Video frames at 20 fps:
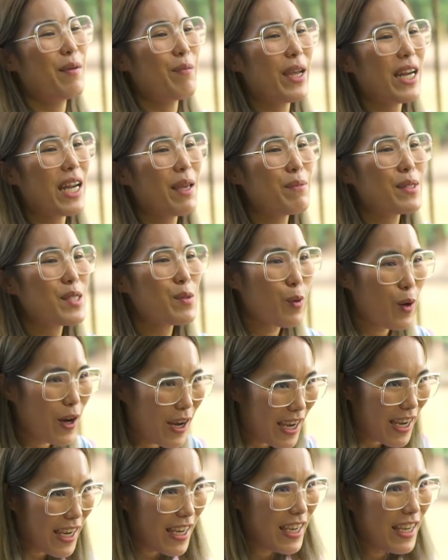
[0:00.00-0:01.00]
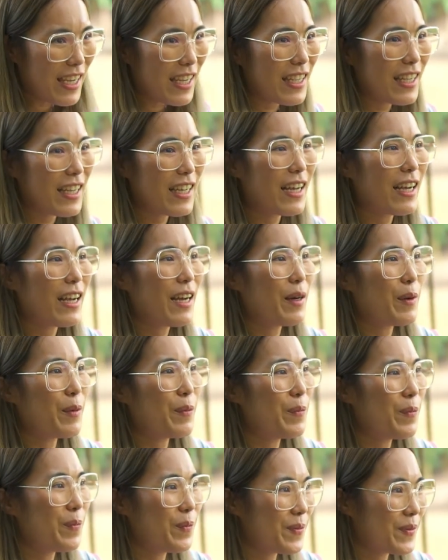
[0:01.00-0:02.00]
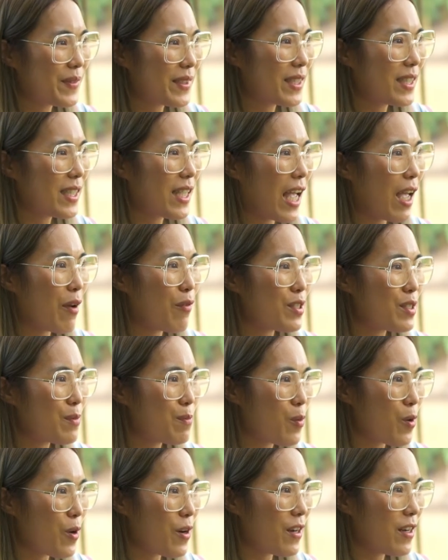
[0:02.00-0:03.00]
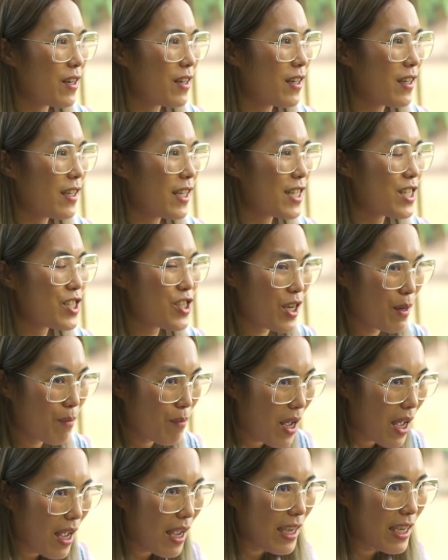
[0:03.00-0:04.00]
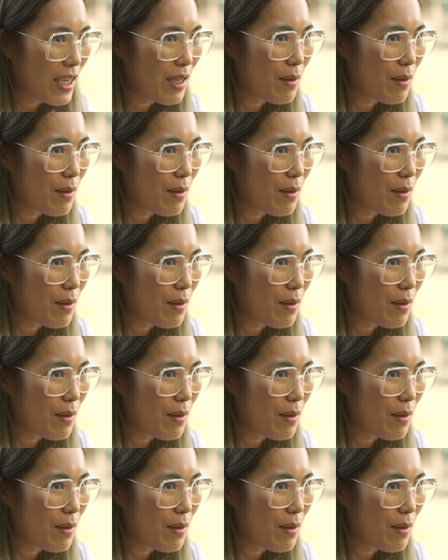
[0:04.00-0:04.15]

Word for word: My name is Prey. Um, I was born in Chiang Mai.